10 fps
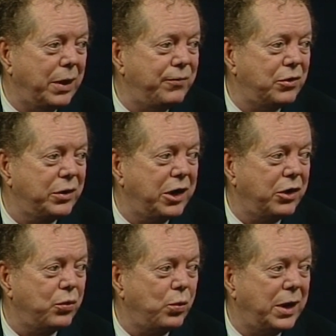What if you don't
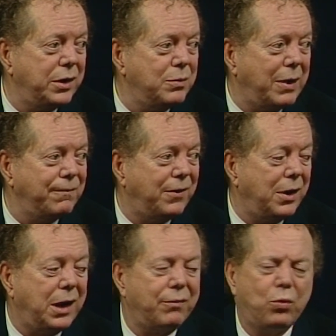care to run? You might
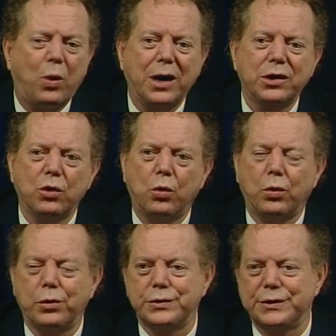fall off. Walk your
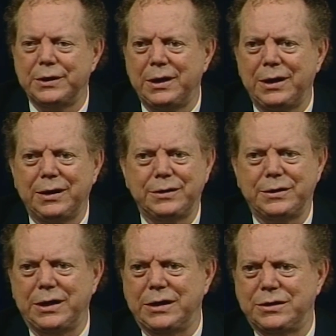horse.
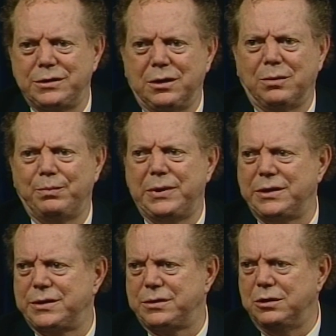Geez, don't
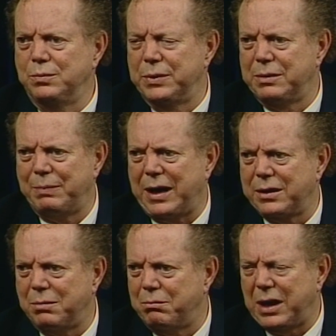be stupid
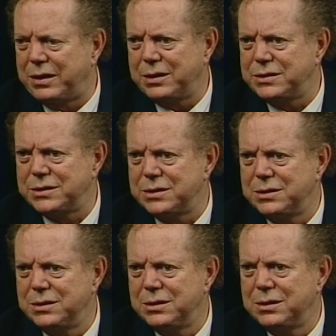about the methods.
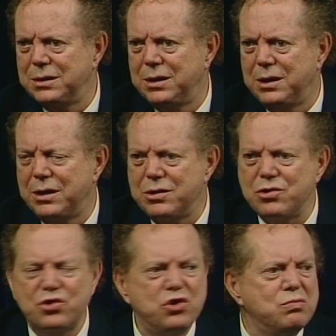
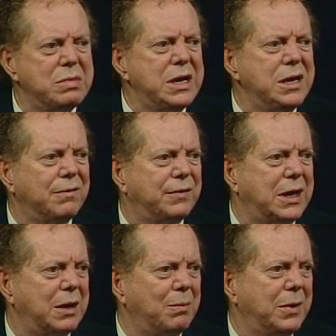There are too many
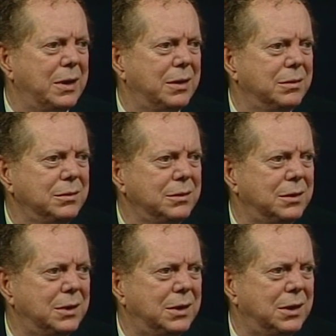of them.
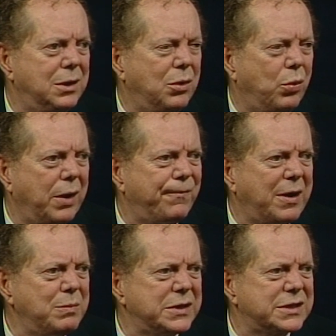
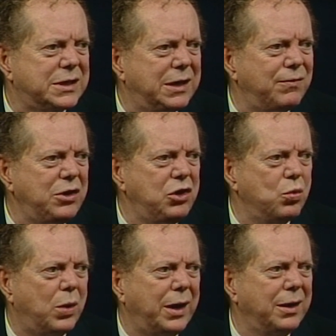What if I miss
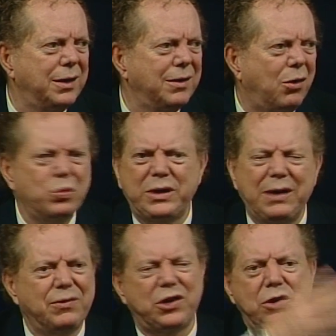giving you one? Oh,
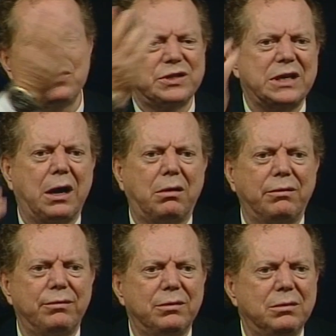give it to
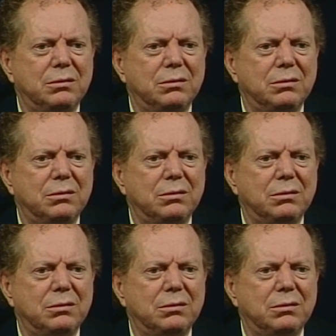yourself.